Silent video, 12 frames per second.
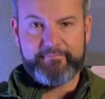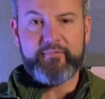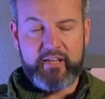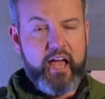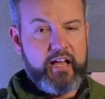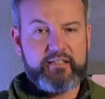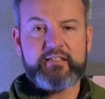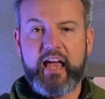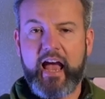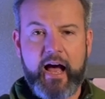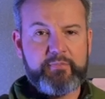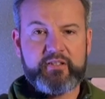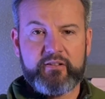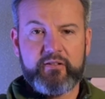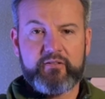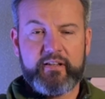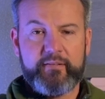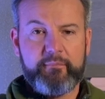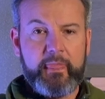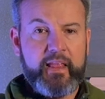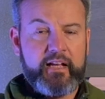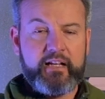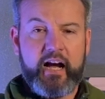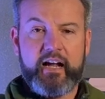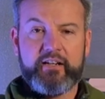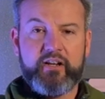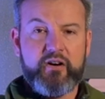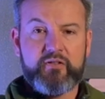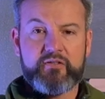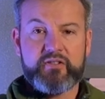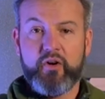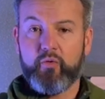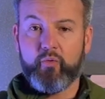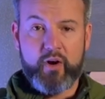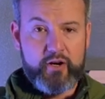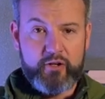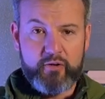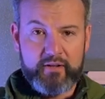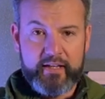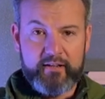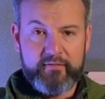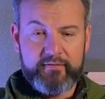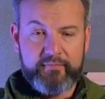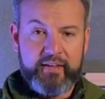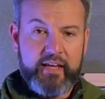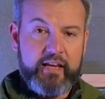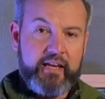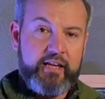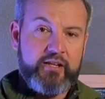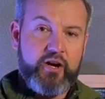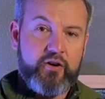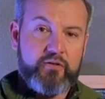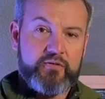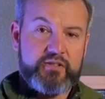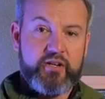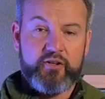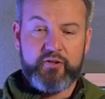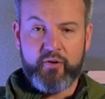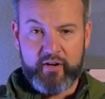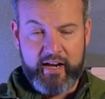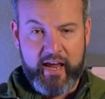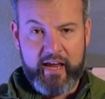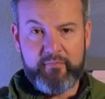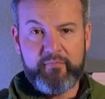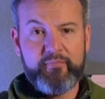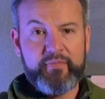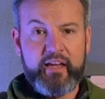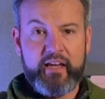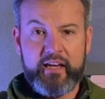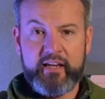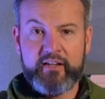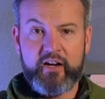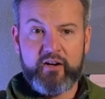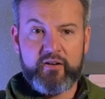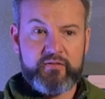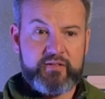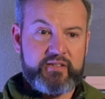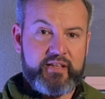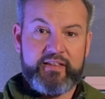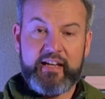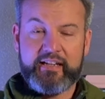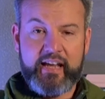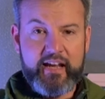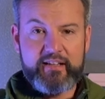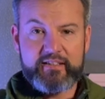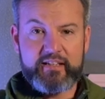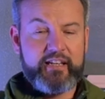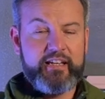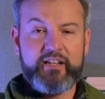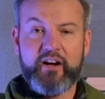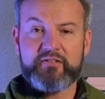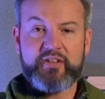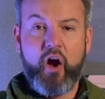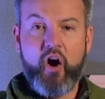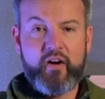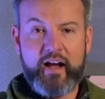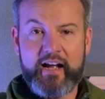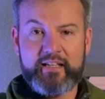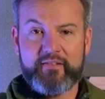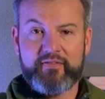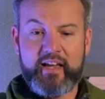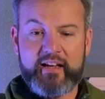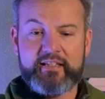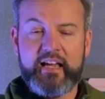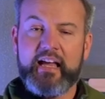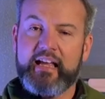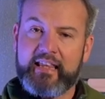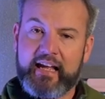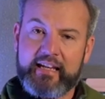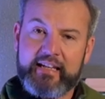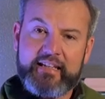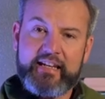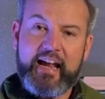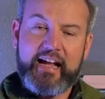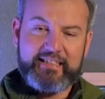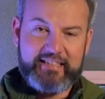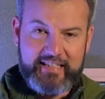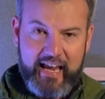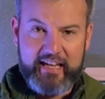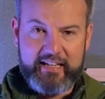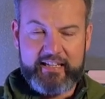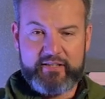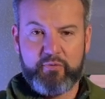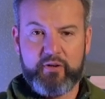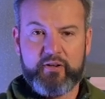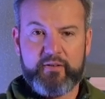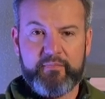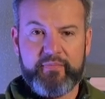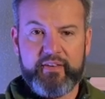Yes, absolutely. God knows where you live. He knows your name. He knows the date. He knows all kinds of things that he did not say in his word.